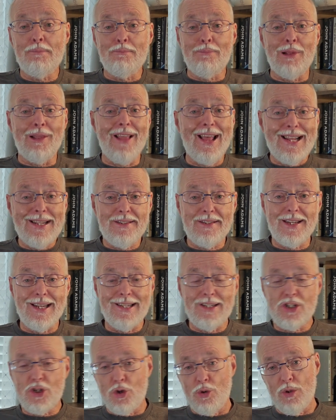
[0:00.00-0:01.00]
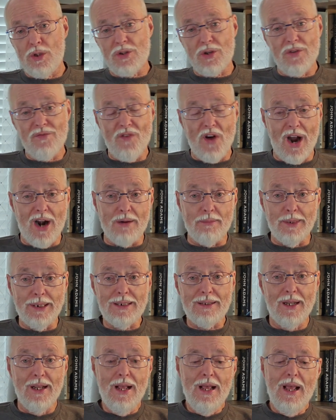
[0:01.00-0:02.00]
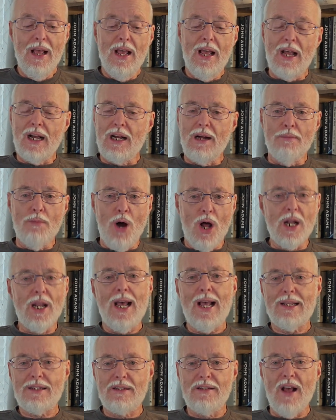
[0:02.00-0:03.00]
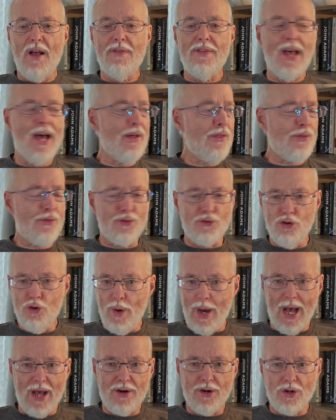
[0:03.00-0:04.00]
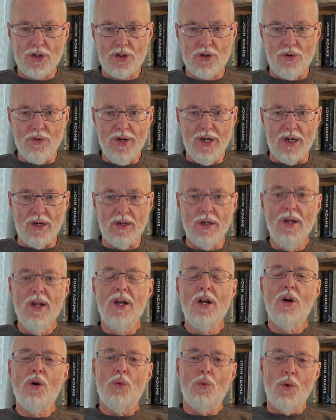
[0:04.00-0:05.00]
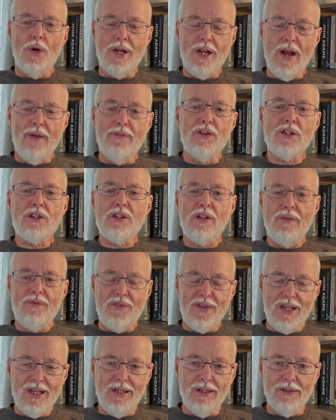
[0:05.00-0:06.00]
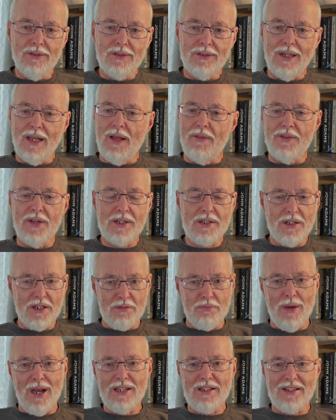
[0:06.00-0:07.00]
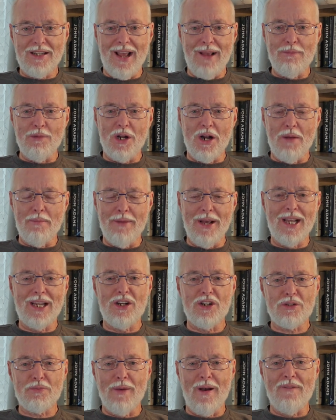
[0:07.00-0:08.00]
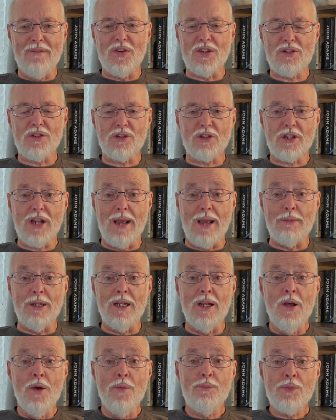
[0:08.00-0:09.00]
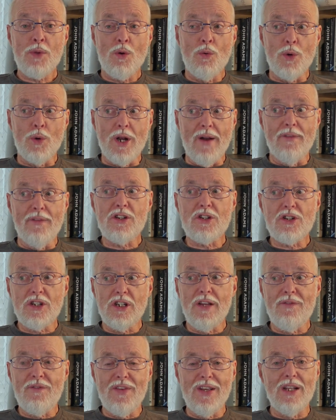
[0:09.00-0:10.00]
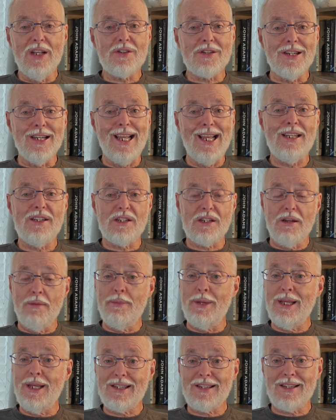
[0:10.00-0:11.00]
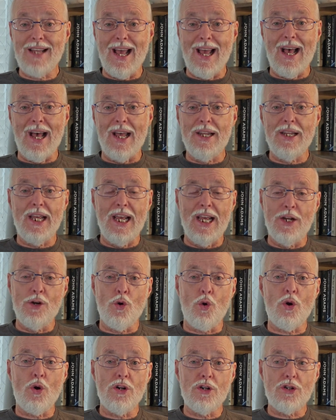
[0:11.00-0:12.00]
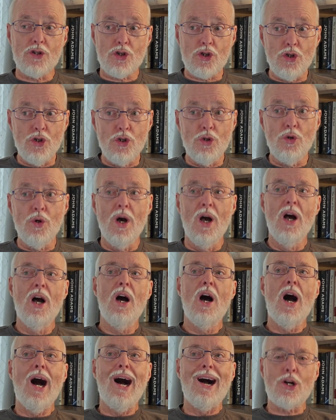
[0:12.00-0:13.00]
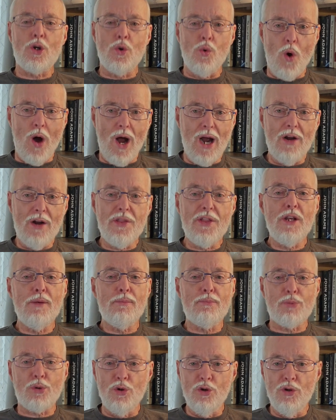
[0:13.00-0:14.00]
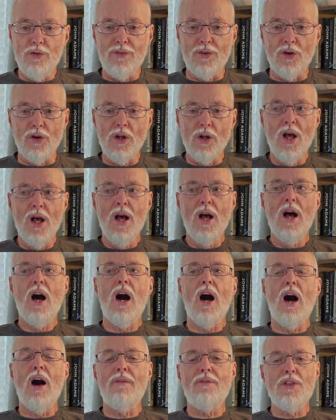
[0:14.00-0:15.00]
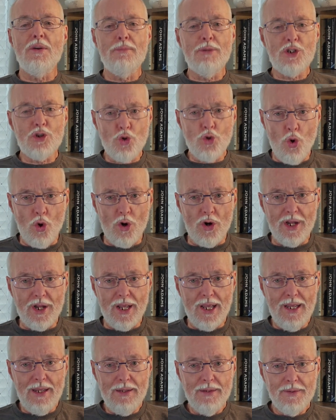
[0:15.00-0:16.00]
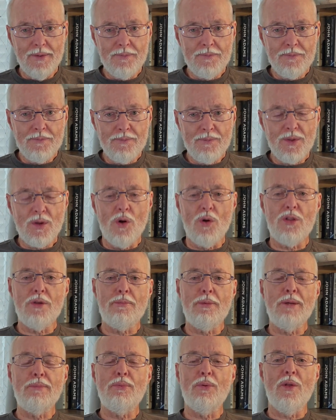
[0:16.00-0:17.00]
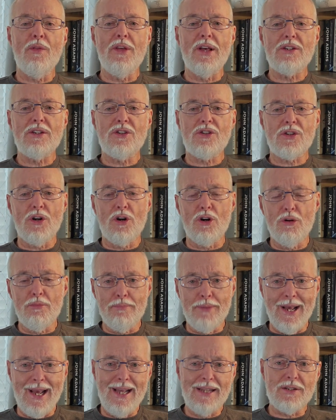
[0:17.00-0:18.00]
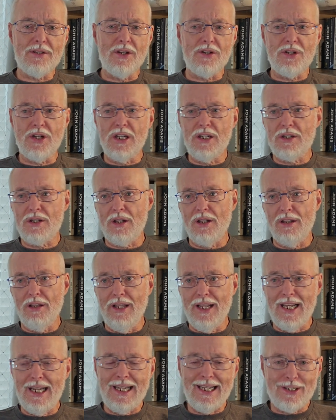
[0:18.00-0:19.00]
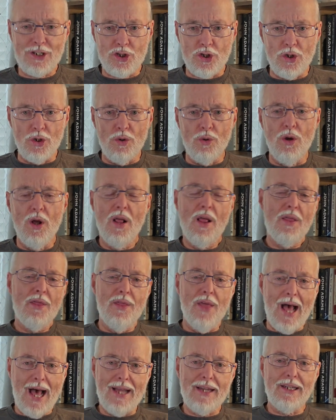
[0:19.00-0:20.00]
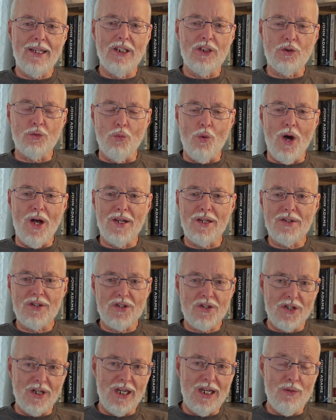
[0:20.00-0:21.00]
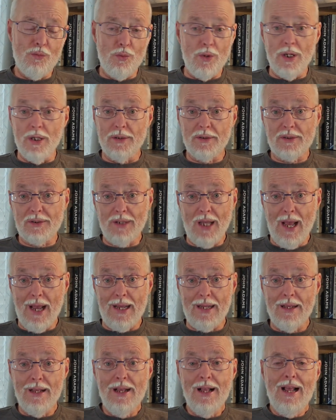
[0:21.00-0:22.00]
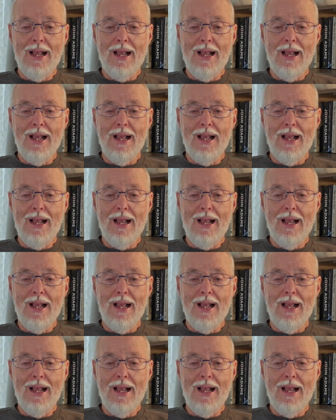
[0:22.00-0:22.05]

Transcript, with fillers: blends into its environment, and Kamala has done that throughout her career. Whatever she feels, and this is my statement I'll make, here's my official statement, whatever she feels needs to be said in order to acquire the approval of the majority, the people that her base that she's leaning to, that is what she will say.